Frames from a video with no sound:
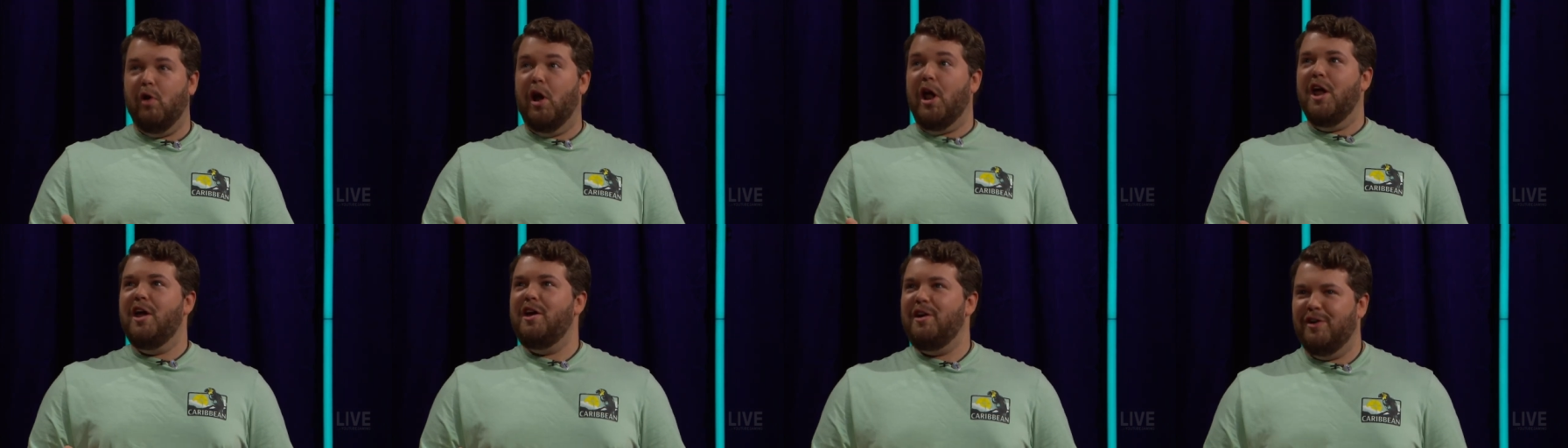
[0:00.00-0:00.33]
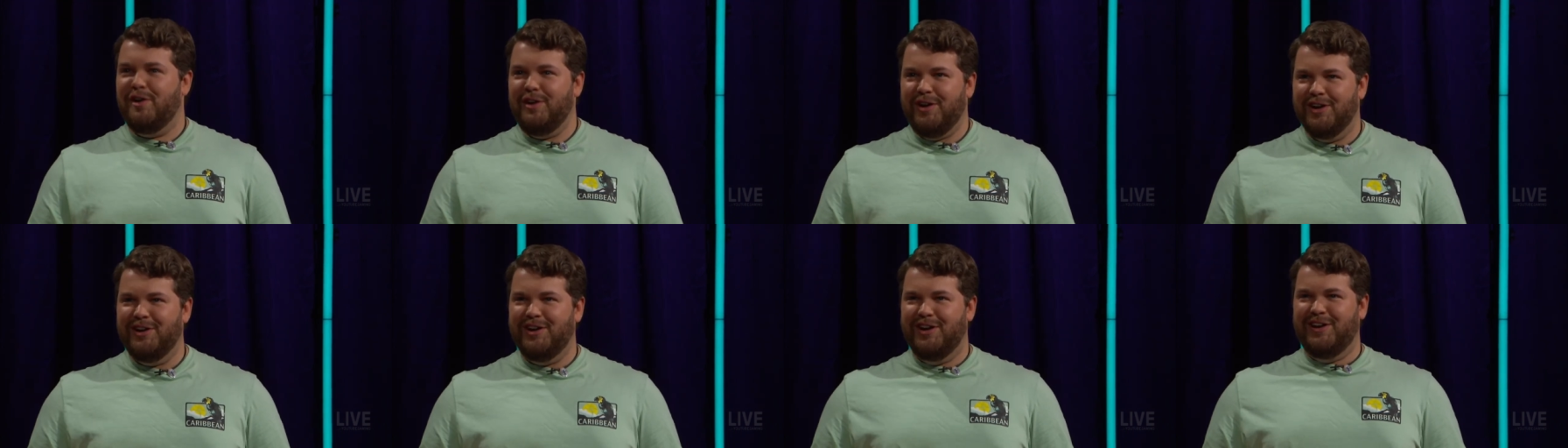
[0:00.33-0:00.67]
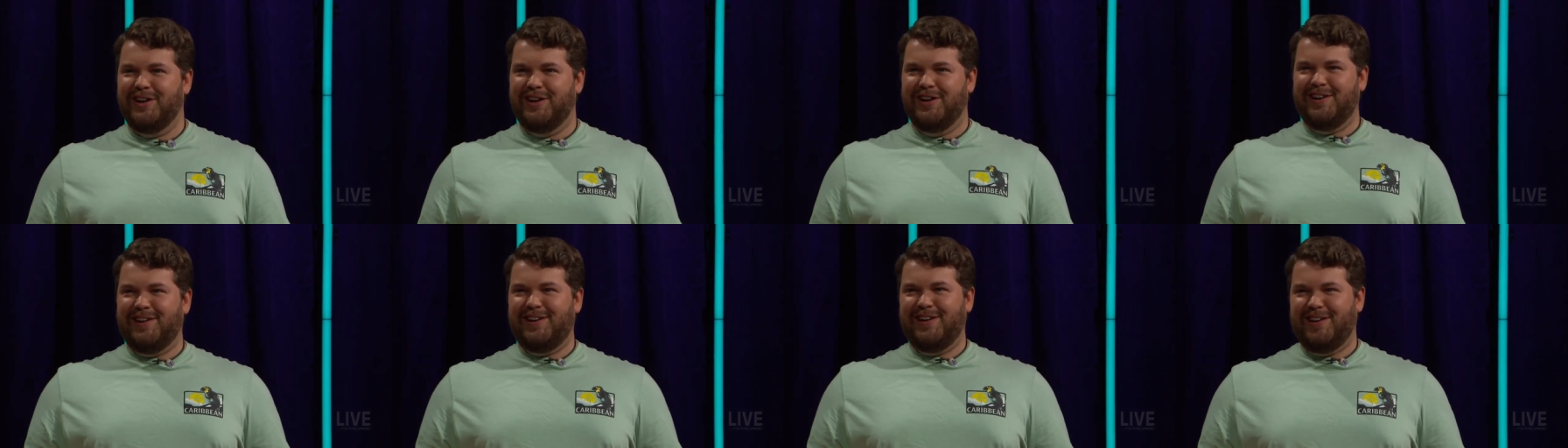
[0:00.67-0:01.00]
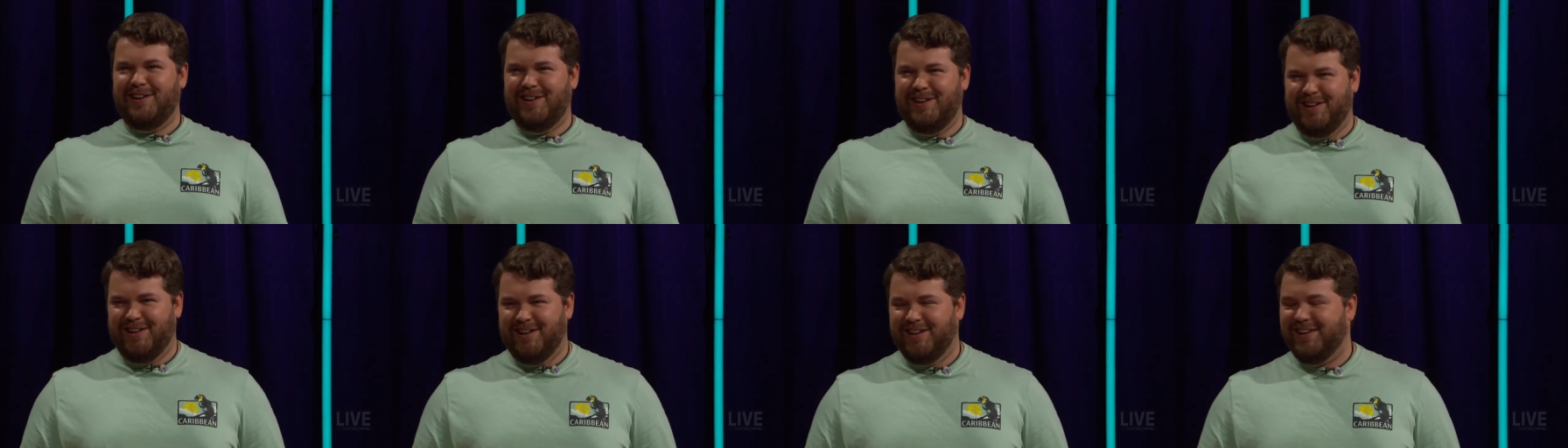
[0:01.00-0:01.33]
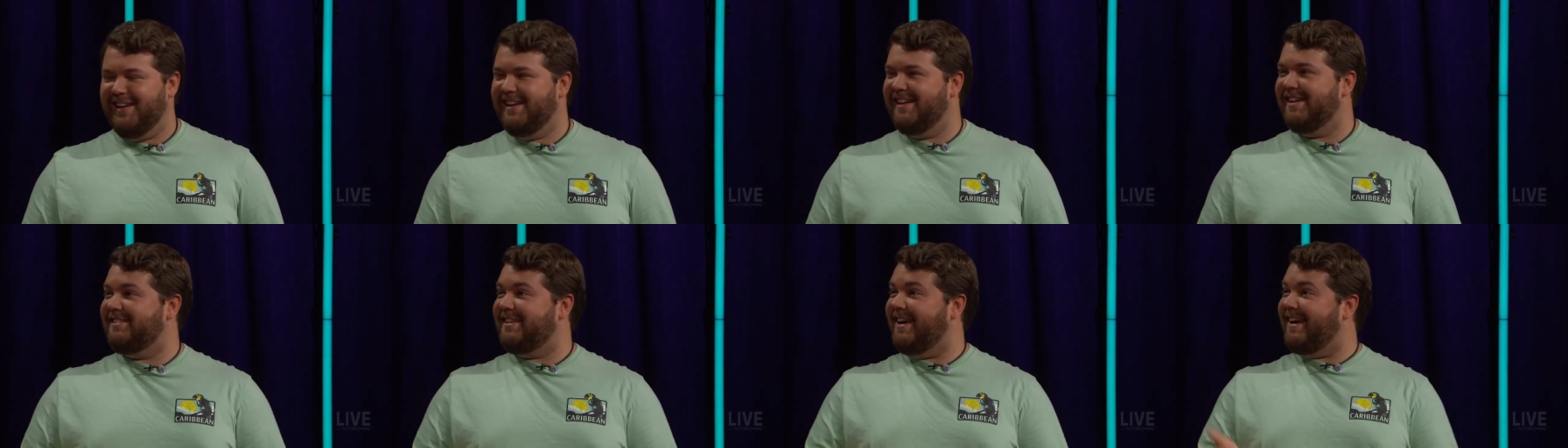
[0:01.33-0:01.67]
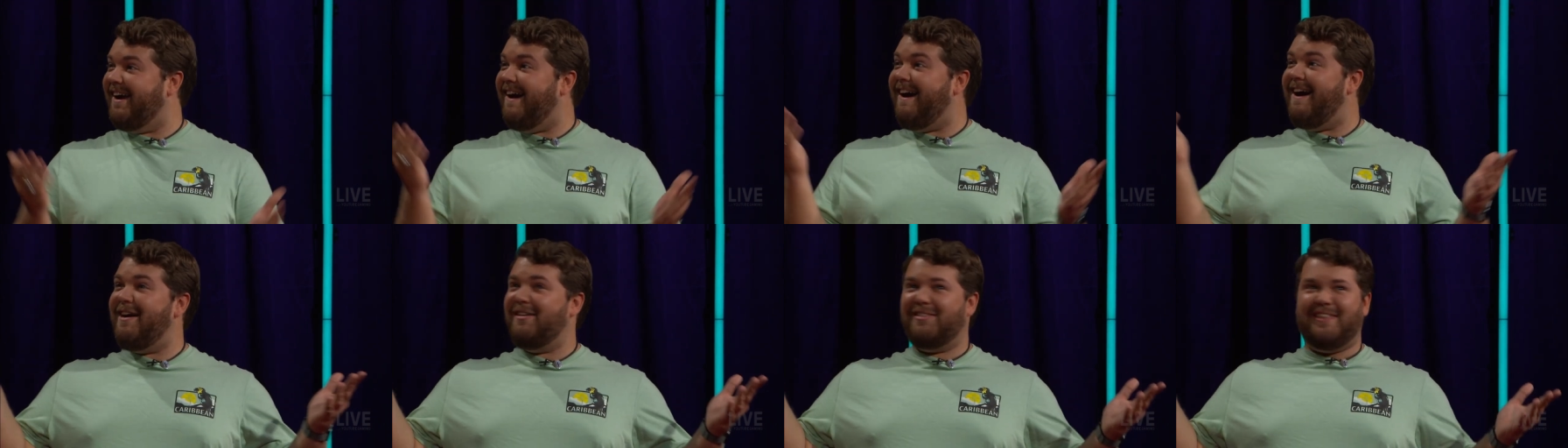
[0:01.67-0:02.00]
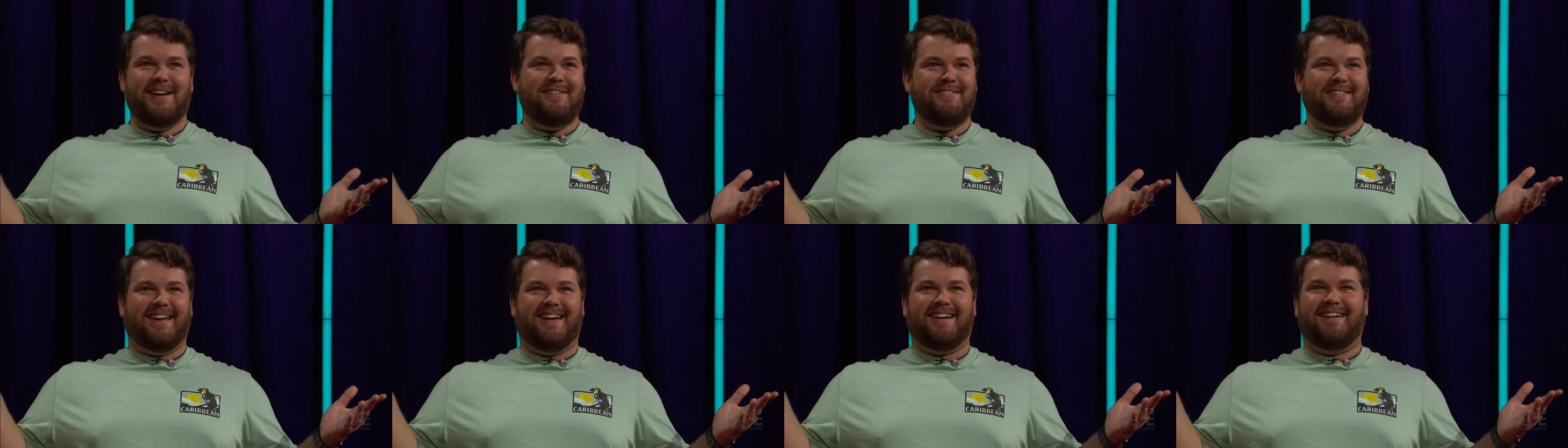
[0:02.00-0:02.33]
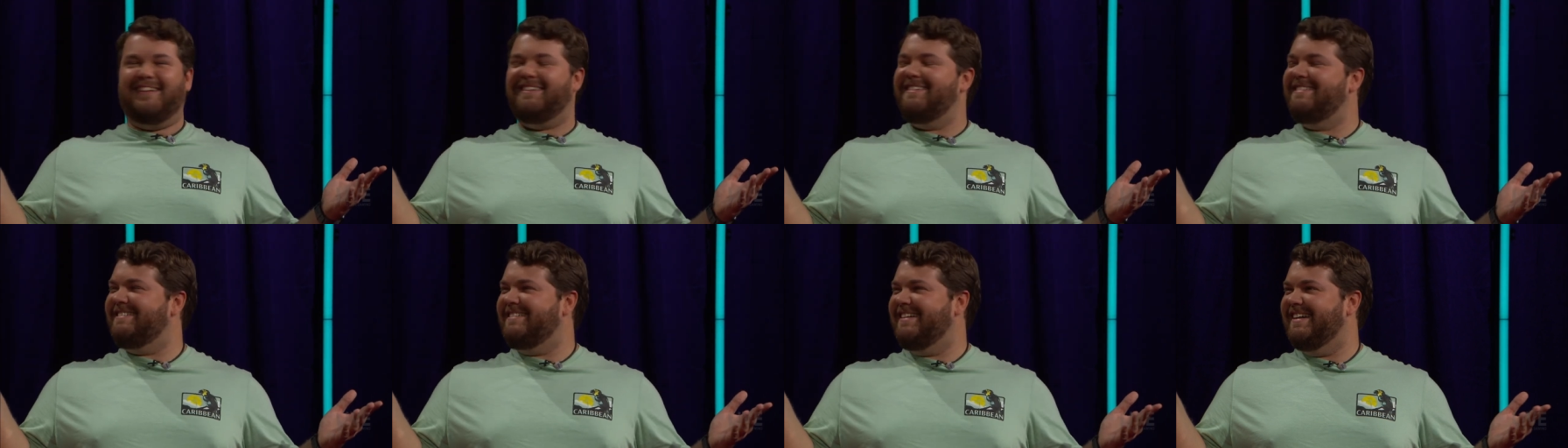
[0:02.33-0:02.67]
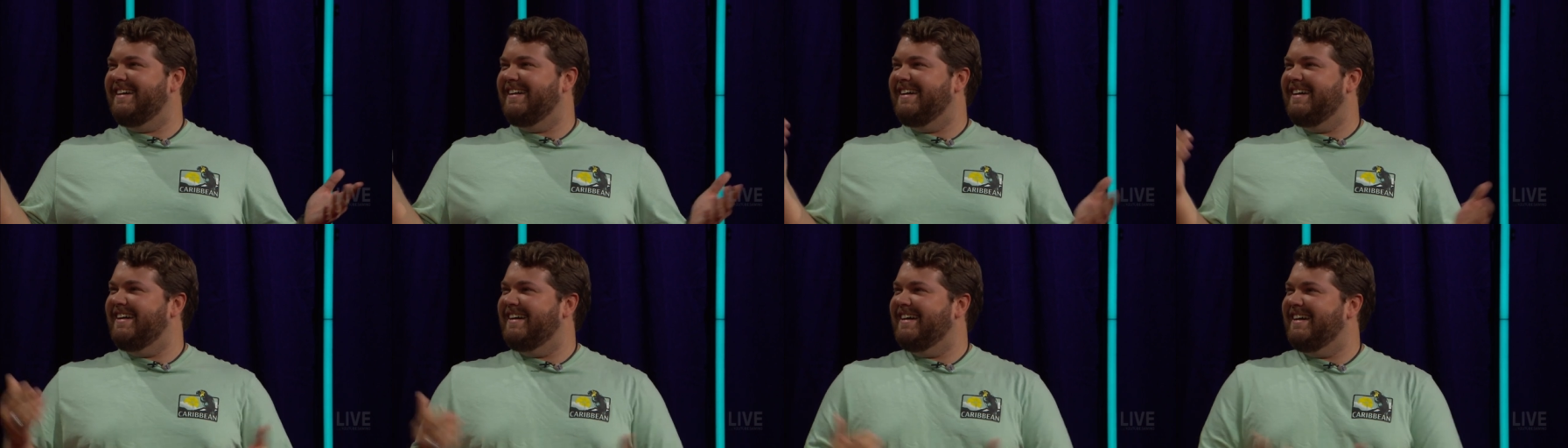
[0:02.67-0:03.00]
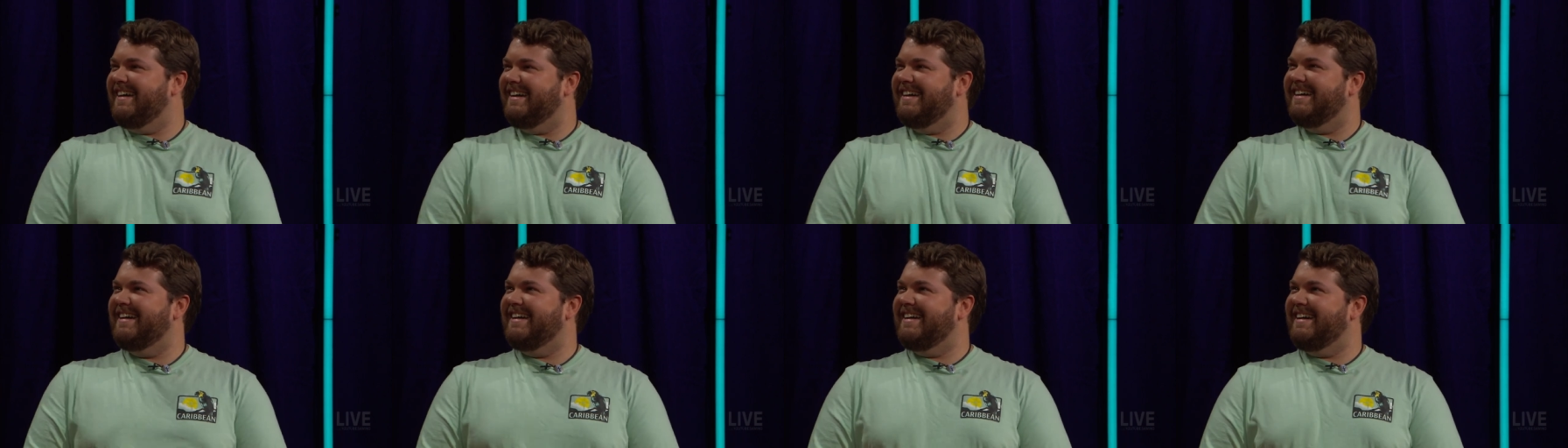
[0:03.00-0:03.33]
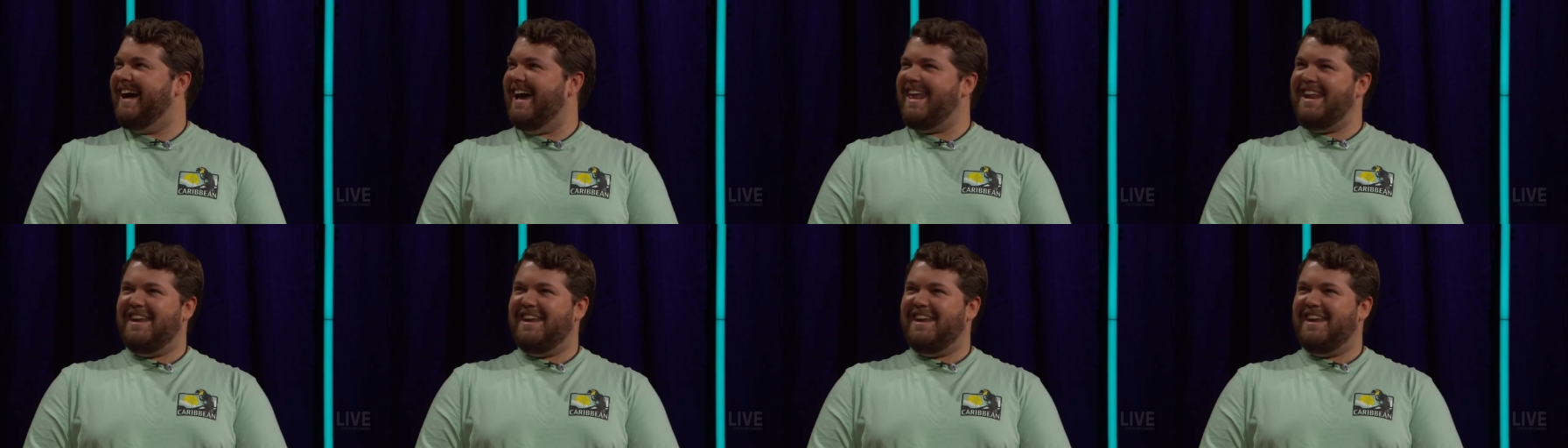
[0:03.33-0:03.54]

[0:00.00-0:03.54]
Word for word: and I was like, oh, there we go. I